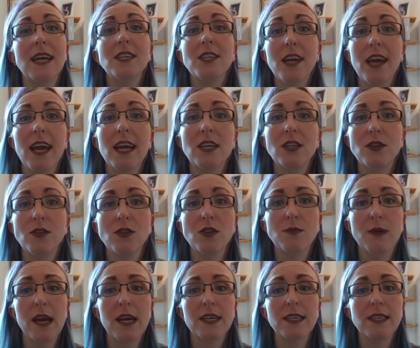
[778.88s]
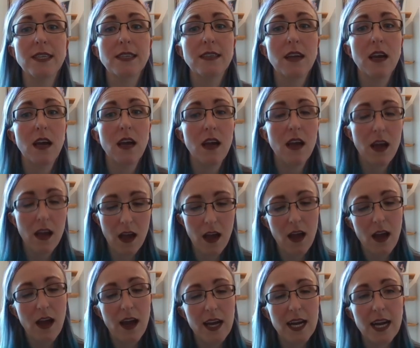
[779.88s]
educational space.
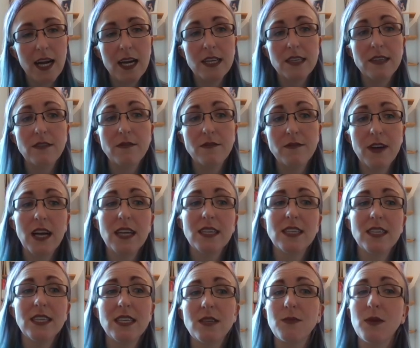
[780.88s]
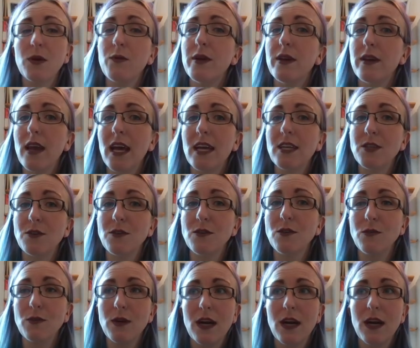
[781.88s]
And finally, something we'd like to